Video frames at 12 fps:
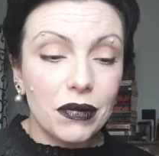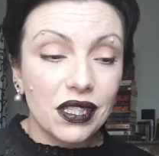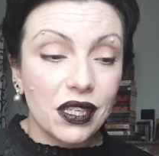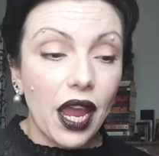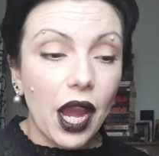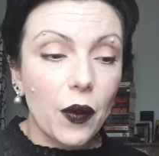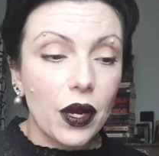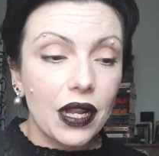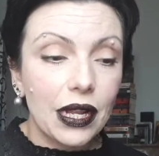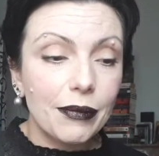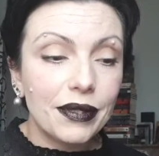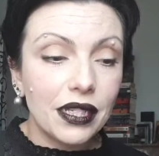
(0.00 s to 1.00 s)

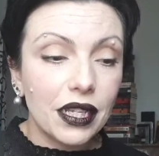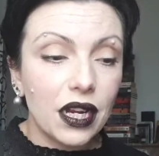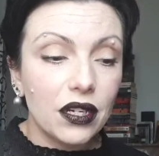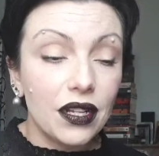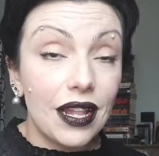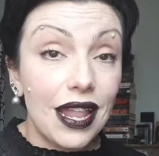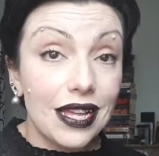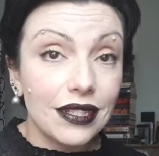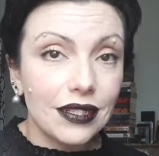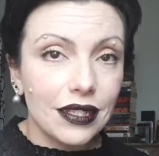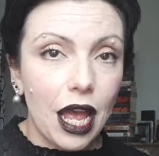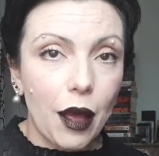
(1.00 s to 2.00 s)
mascara and lipstick are the
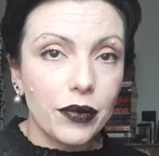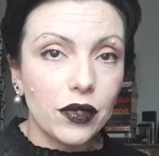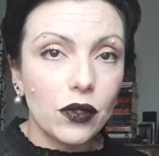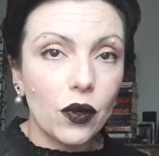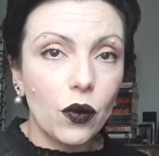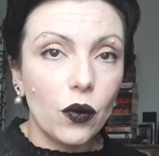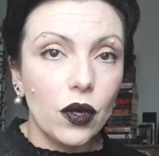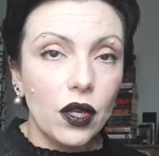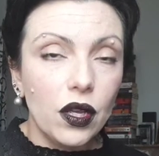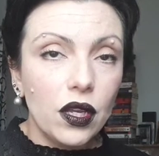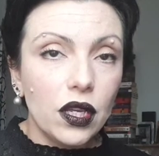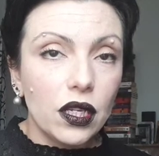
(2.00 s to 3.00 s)
last steps, so